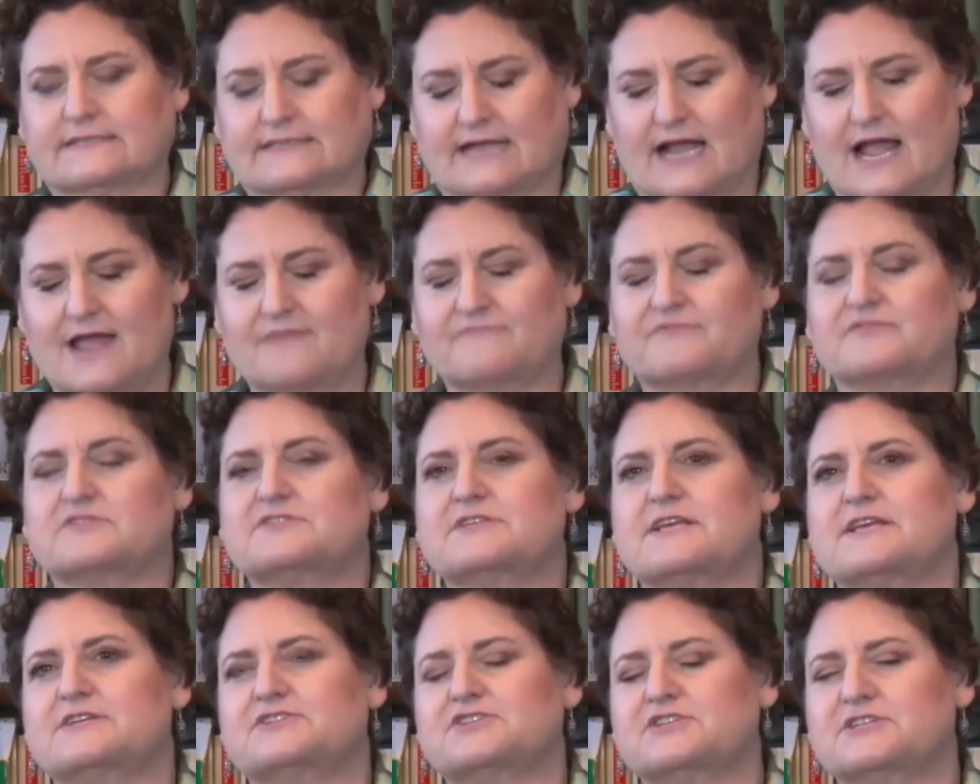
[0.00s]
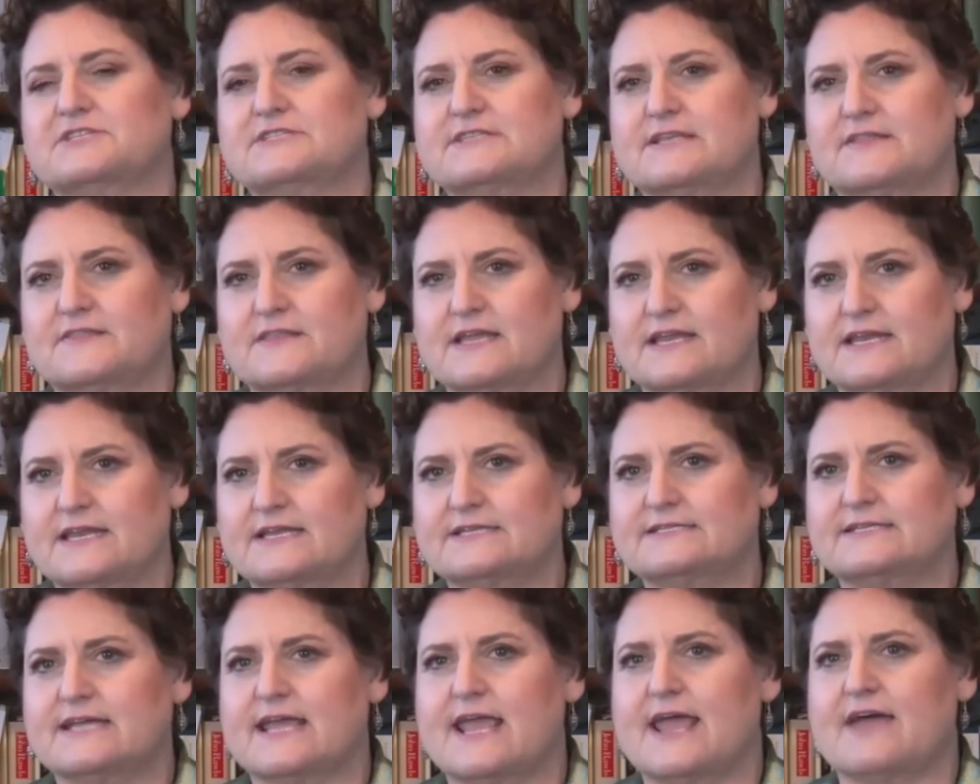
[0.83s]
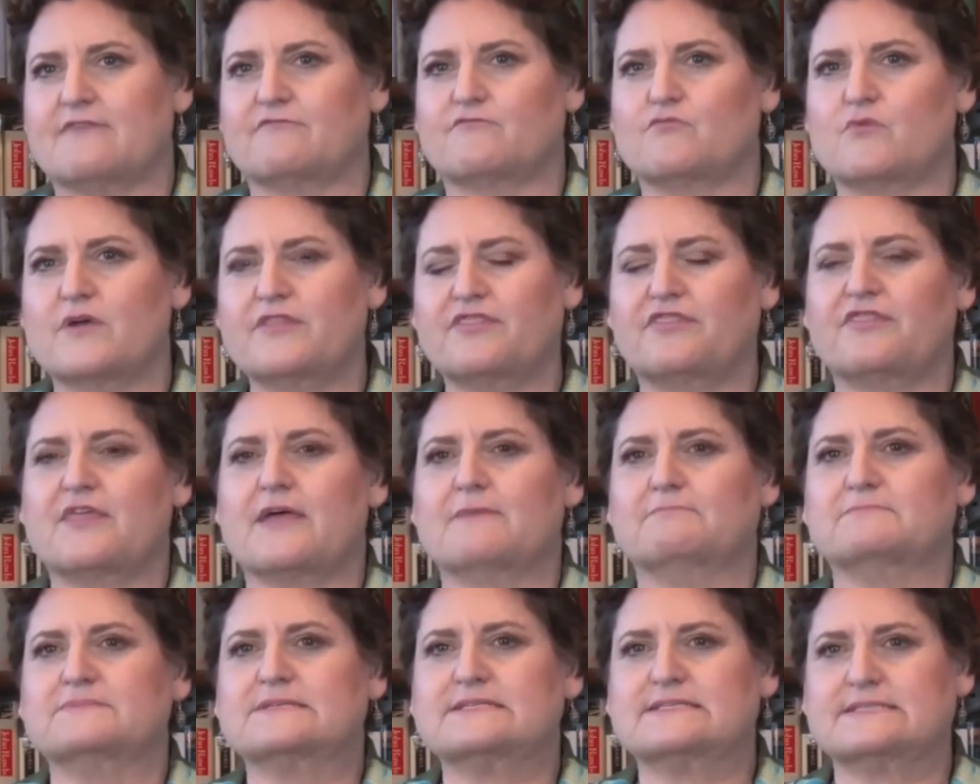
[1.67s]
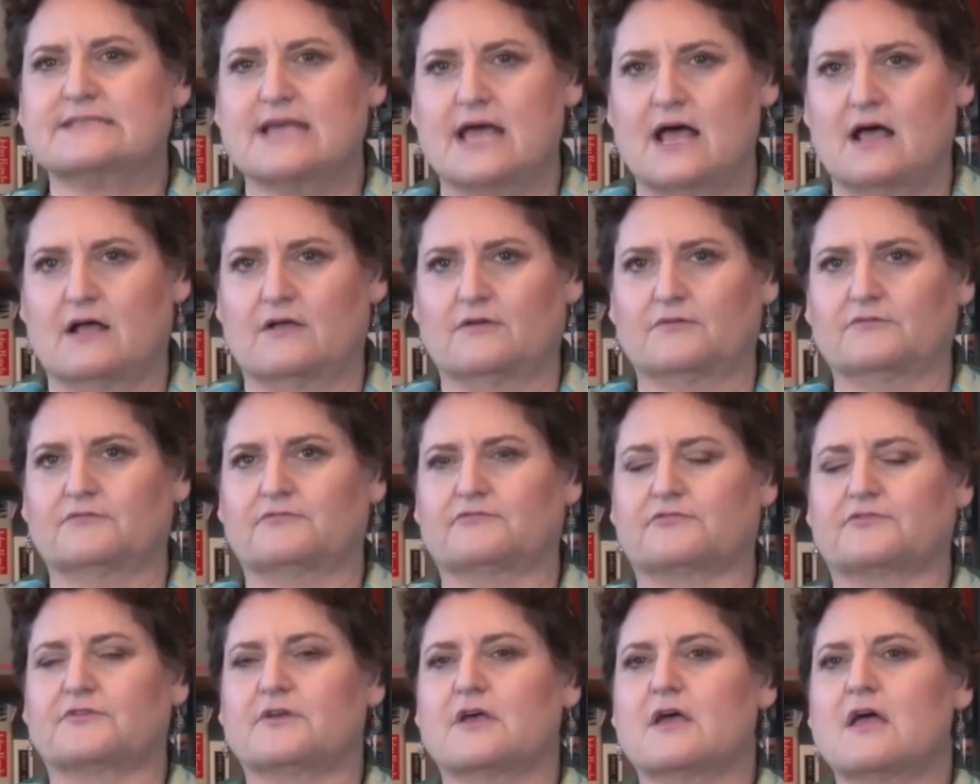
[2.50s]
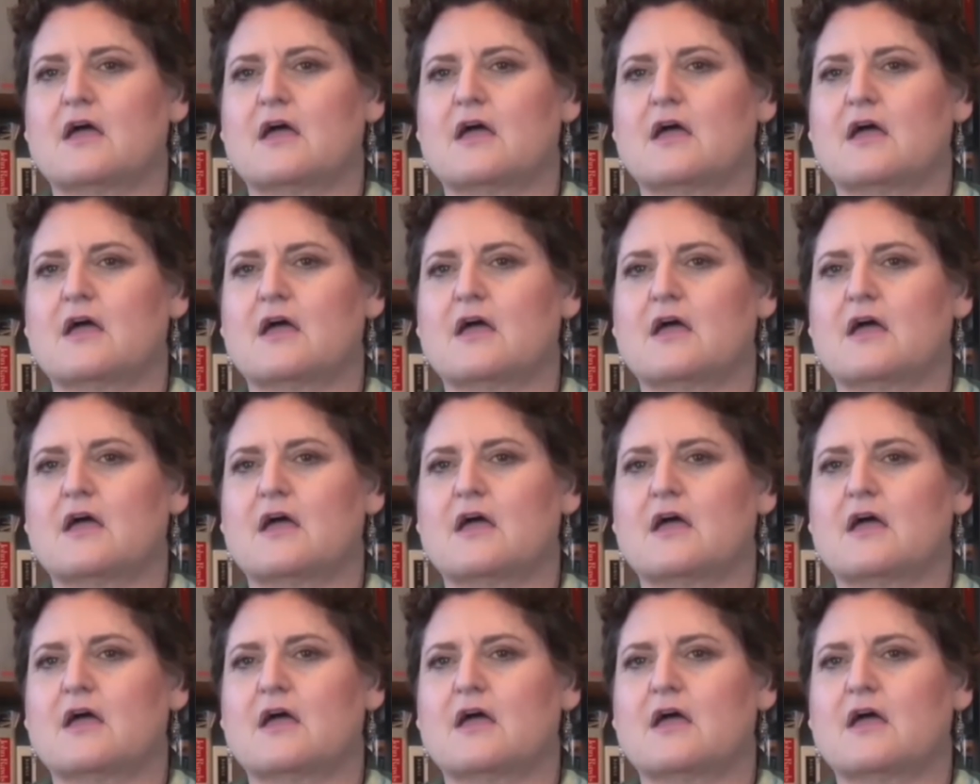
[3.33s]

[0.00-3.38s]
conversations that they need to have with themselves